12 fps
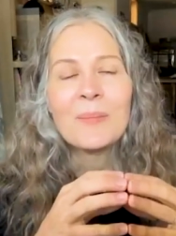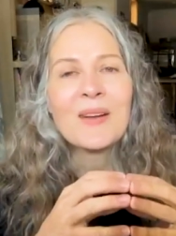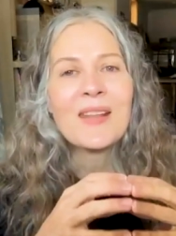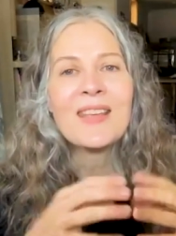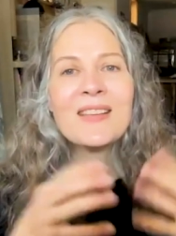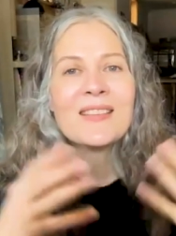
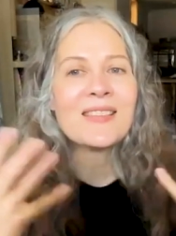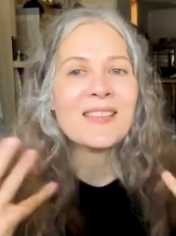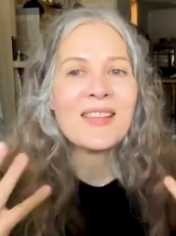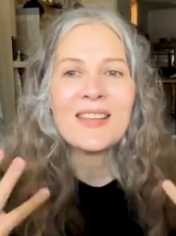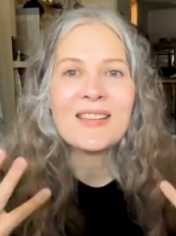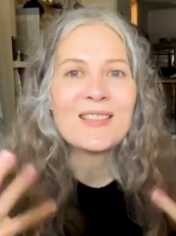but he's
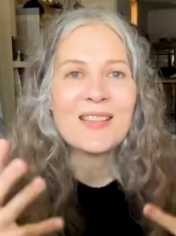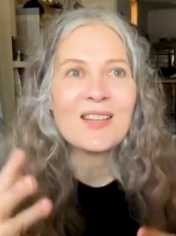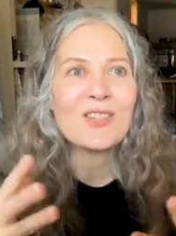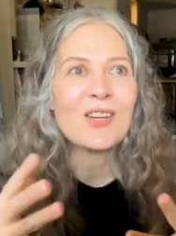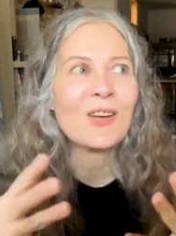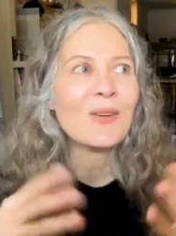he's
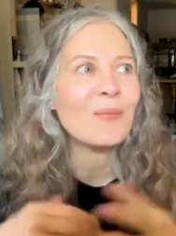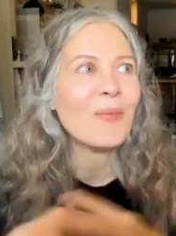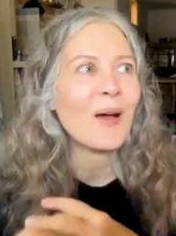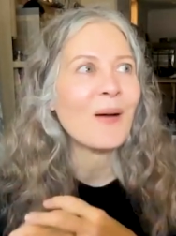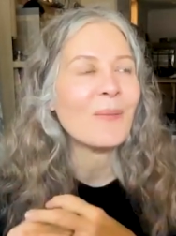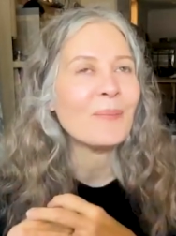such a
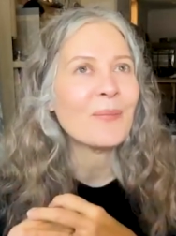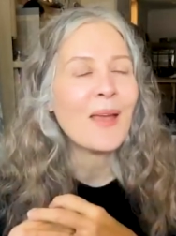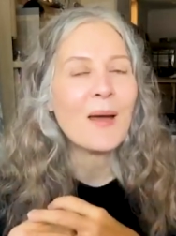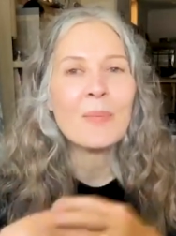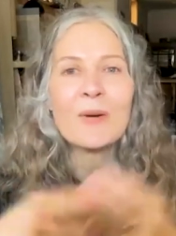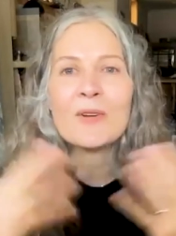um,
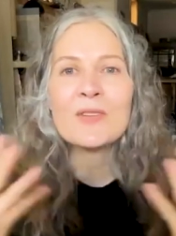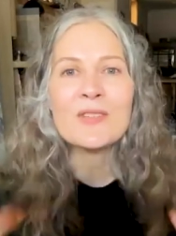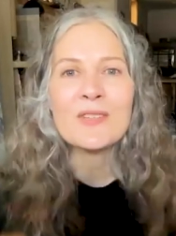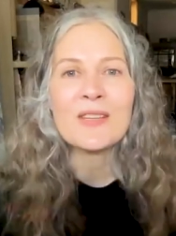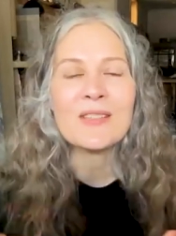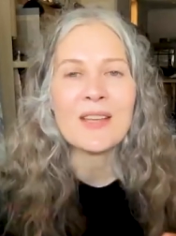a
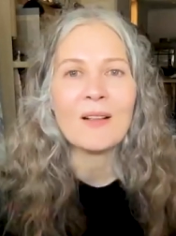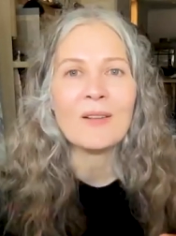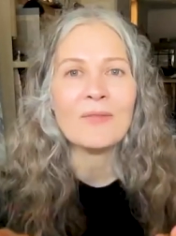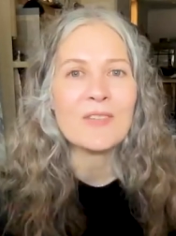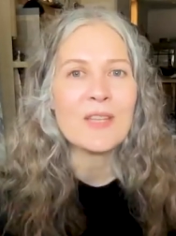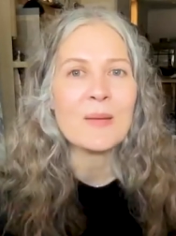person to
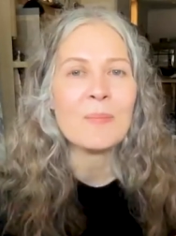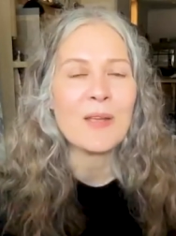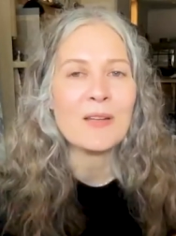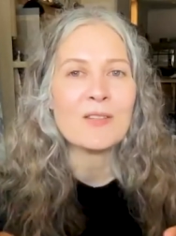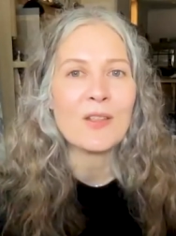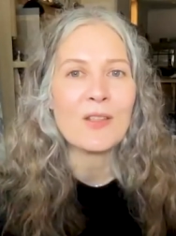delve deep
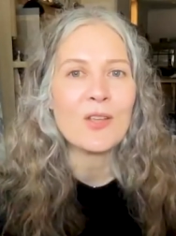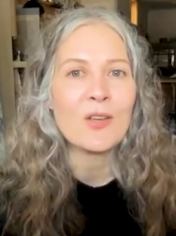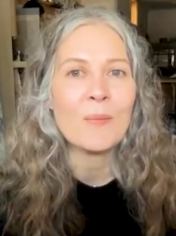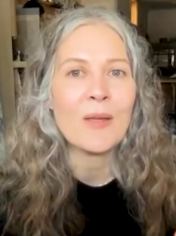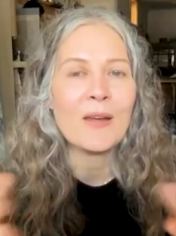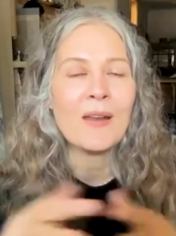into the
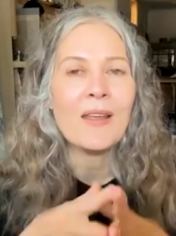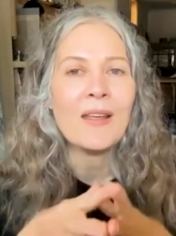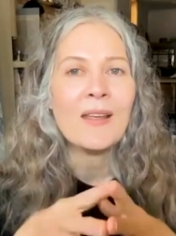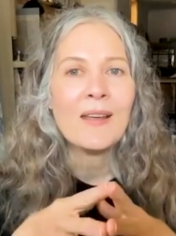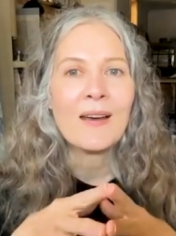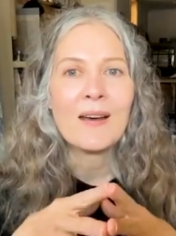human
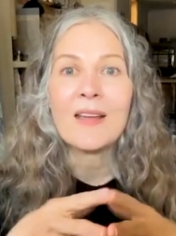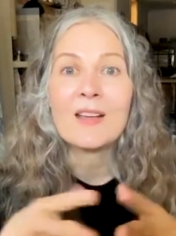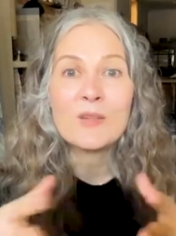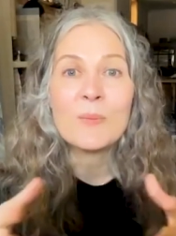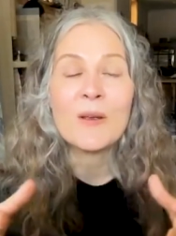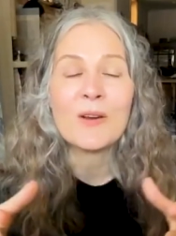uh,
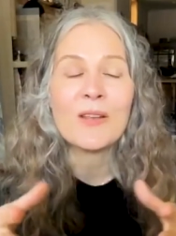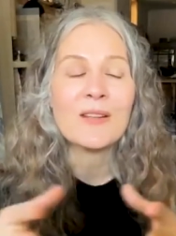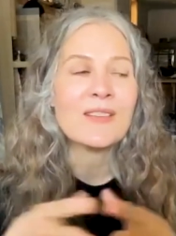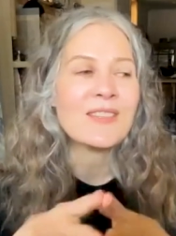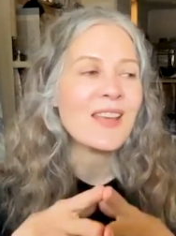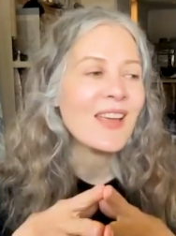
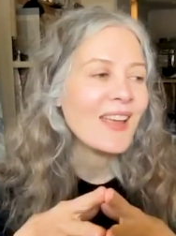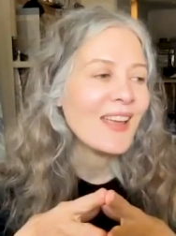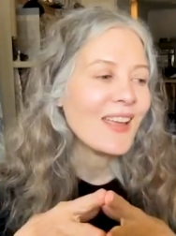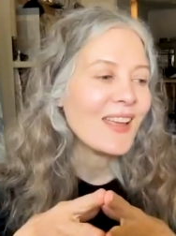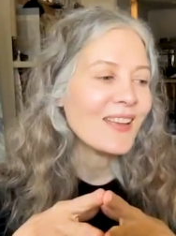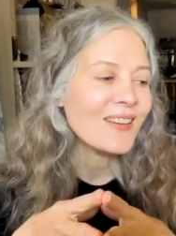experience.
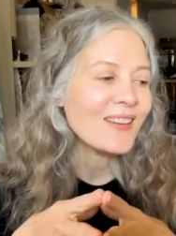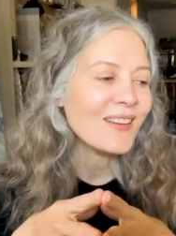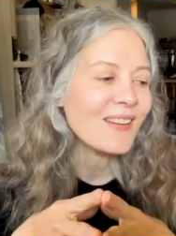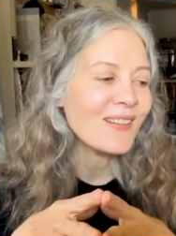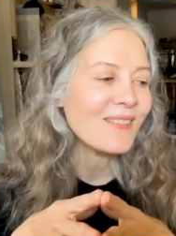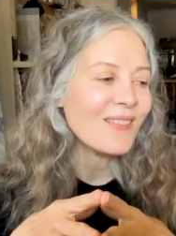And
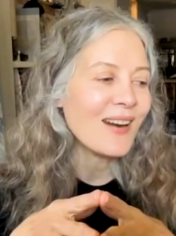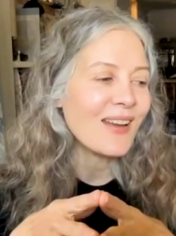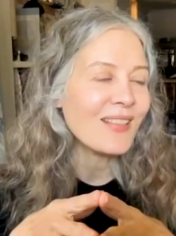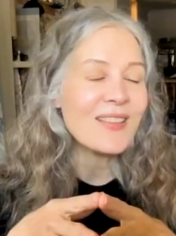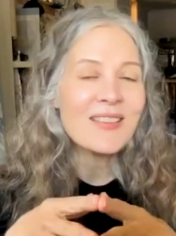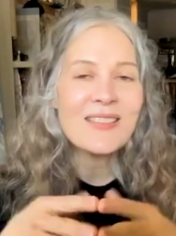when
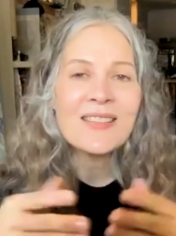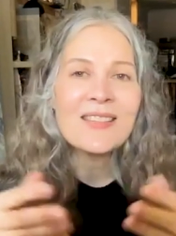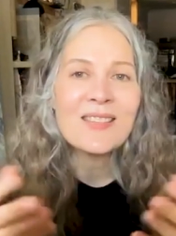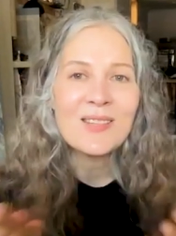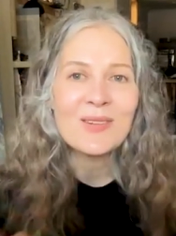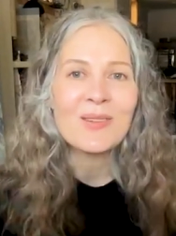I listen
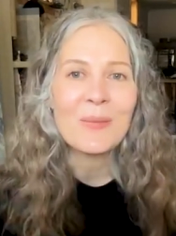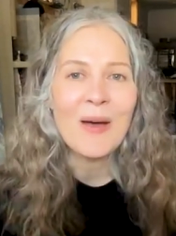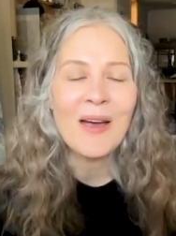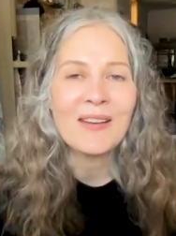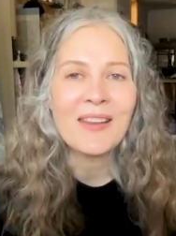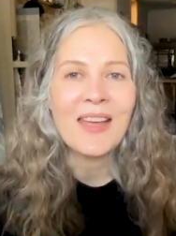to the
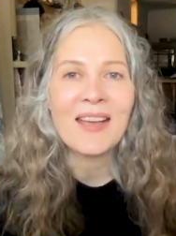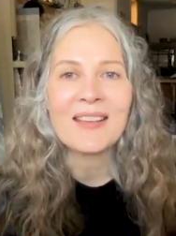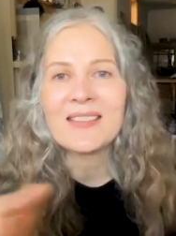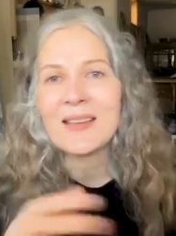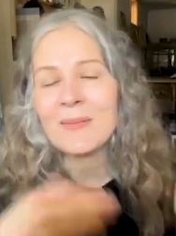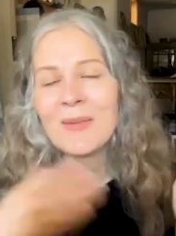
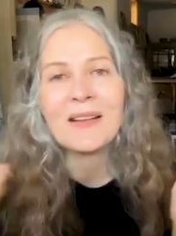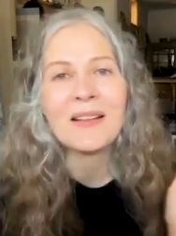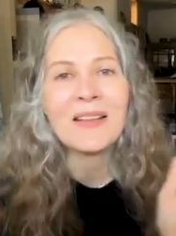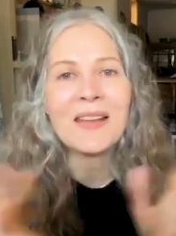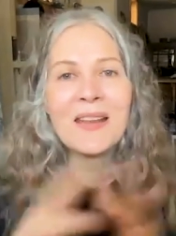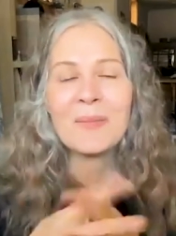podcasts, I'm in
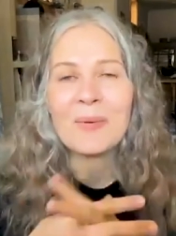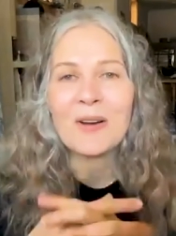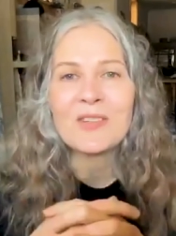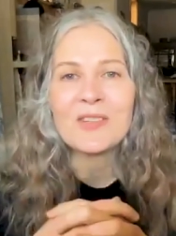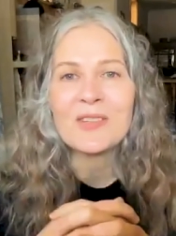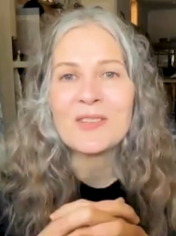cleaning
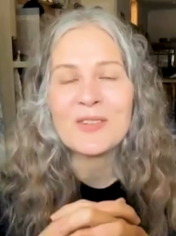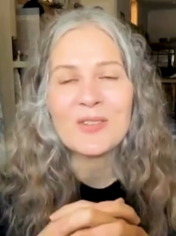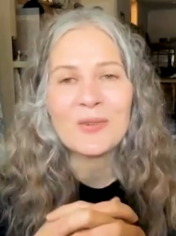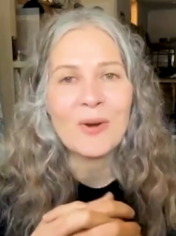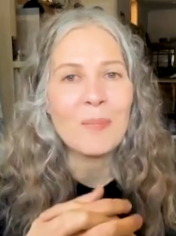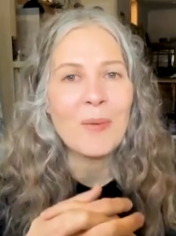brushes or
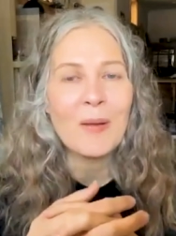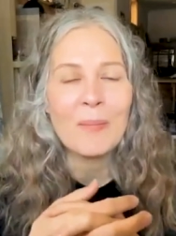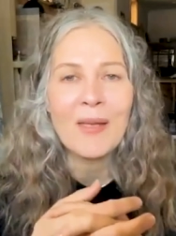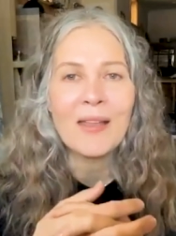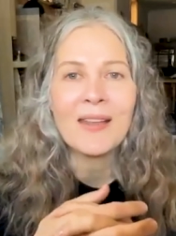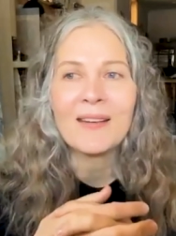scraping a
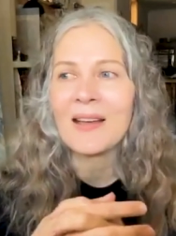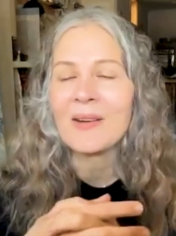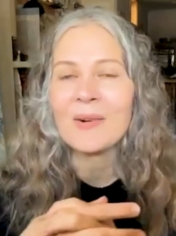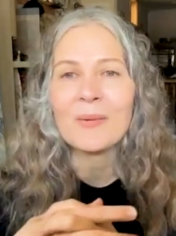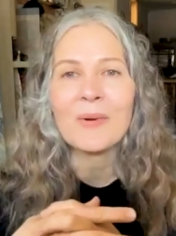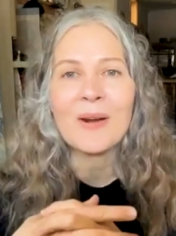painting
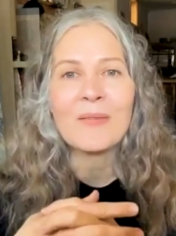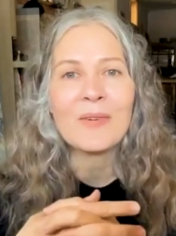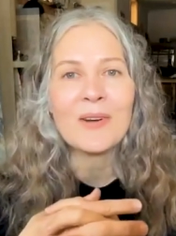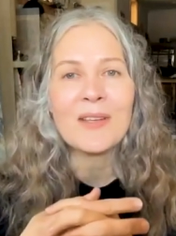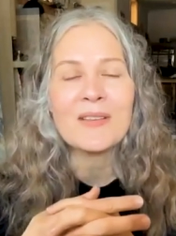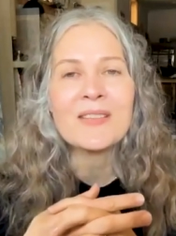down or whatever
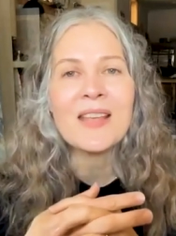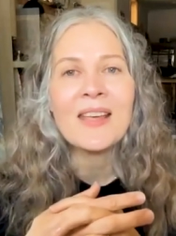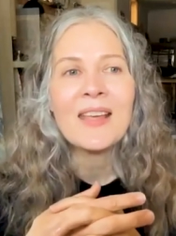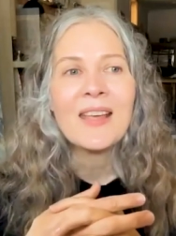it is.